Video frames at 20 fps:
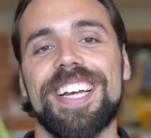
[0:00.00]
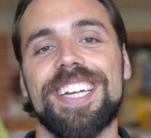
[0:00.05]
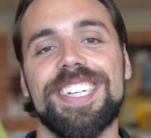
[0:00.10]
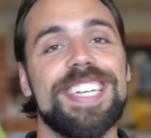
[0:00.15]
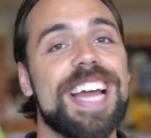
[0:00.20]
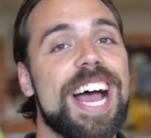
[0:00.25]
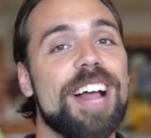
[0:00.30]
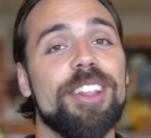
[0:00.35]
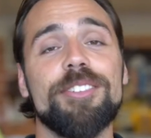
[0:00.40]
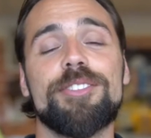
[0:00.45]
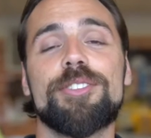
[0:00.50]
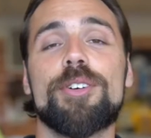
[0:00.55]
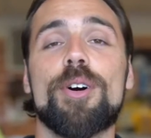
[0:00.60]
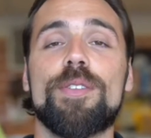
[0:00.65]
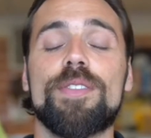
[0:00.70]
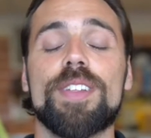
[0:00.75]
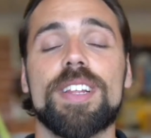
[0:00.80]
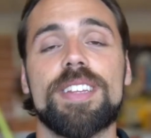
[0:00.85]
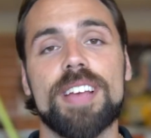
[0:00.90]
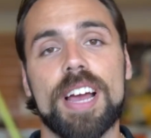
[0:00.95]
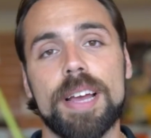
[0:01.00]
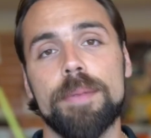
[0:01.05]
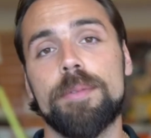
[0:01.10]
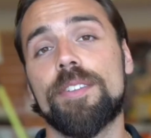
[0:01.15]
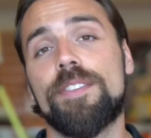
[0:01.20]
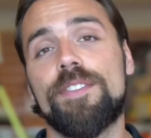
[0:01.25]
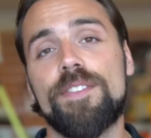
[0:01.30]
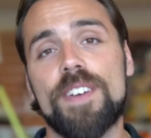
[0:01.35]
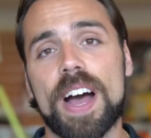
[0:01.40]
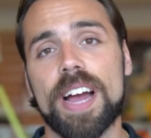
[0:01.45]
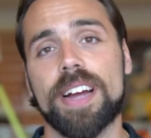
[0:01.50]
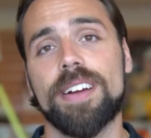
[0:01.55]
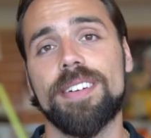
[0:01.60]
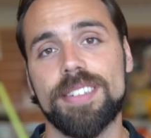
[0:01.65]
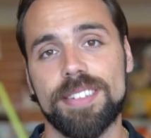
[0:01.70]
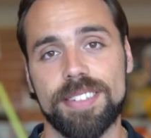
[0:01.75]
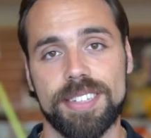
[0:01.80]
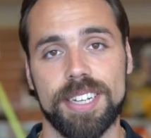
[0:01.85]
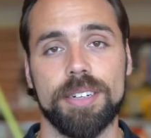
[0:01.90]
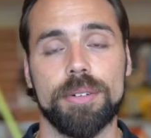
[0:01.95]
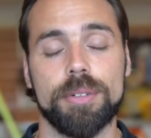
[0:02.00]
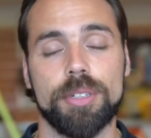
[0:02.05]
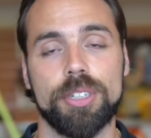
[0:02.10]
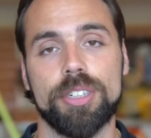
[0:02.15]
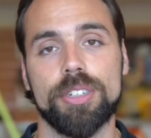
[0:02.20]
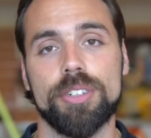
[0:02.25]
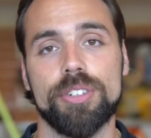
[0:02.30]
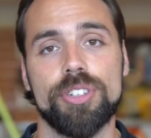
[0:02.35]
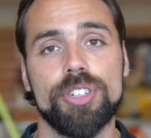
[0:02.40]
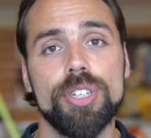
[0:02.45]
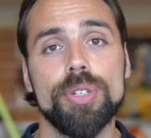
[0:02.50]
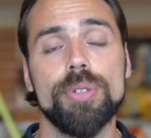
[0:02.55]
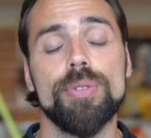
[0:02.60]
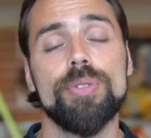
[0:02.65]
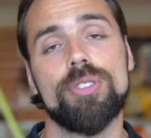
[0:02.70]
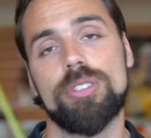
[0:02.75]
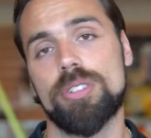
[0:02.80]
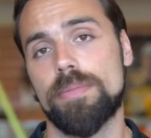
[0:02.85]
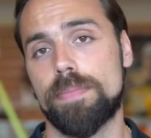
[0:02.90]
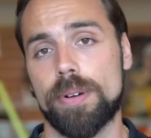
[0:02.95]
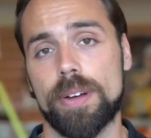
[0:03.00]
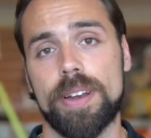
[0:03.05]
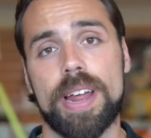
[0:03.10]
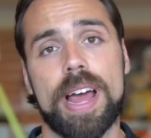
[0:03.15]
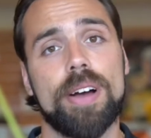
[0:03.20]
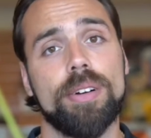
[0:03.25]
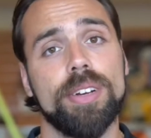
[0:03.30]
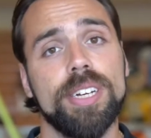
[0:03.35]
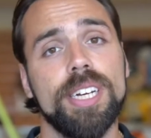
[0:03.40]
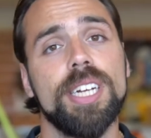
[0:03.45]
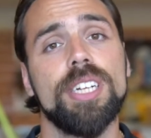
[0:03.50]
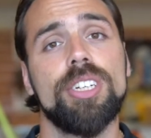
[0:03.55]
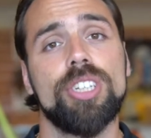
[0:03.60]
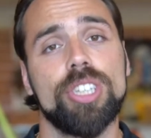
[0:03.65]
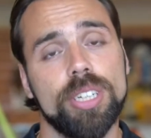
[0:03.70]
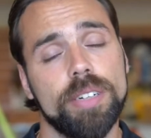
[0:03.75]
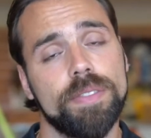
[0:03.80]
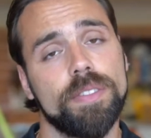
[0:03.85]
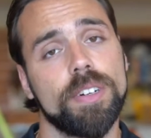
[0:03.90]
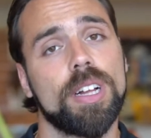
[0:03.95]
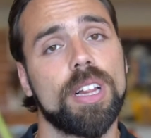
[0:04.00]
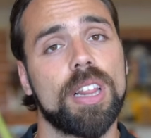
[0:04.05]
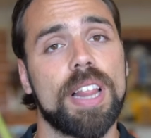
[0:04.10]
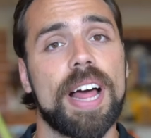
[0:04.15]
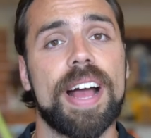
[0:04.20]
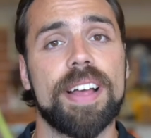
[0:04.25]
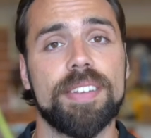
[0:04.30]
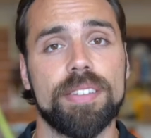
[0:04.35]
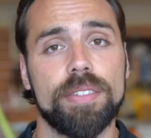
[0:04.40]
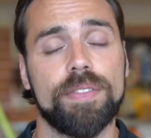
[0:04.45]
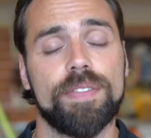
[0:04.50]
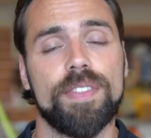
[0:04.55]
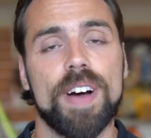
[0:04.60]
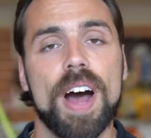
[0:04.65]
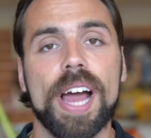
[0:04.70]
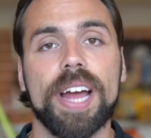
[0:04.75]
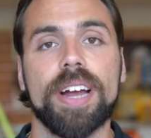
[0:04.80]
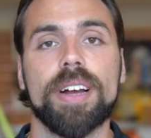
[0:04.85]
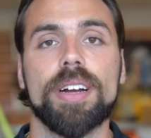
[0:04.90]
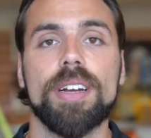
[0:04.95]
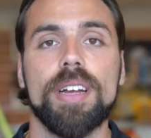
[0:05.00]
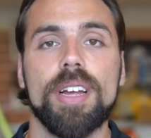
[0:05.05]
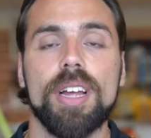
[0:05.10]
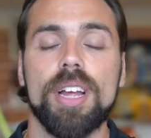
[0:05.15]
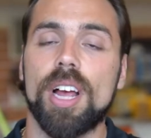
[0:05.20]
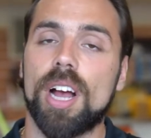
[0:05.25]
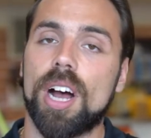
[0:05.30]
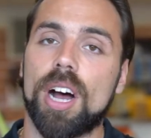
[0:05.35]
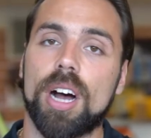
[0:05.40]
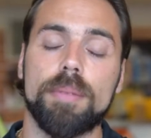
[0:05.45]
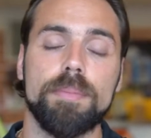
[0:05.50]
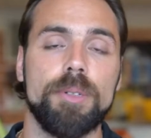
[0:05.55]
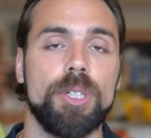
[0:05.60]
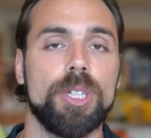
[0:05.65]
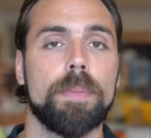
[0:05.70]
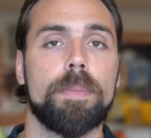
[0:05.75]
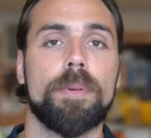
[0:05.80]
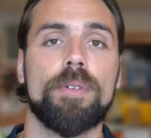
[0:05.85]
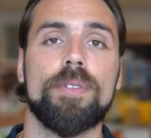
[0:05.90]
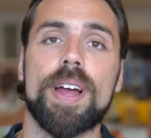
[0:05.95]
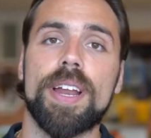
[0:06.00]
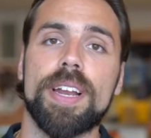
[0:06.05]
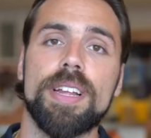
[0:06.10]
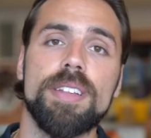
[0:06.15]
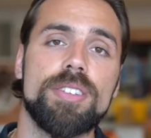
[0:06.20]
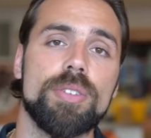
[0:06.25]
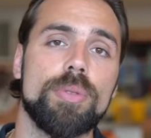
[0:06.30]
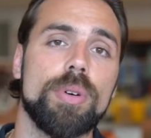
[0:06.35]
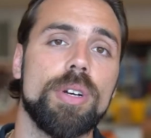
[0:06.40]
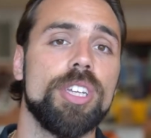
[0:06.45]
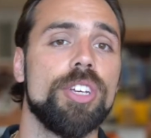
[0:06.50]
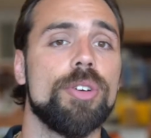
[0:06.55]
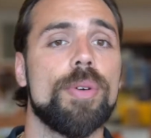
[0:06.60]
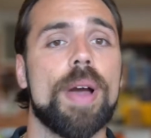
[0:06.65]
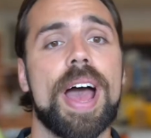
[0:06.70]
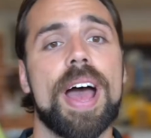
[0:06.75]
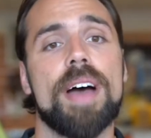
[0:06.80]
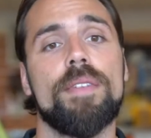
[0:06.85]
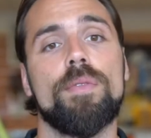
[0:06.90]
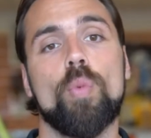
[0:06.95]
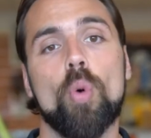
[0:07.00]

Now let's go over the types of fire extinguishers used to put out each different class of fire. Um, jumping right into it, you have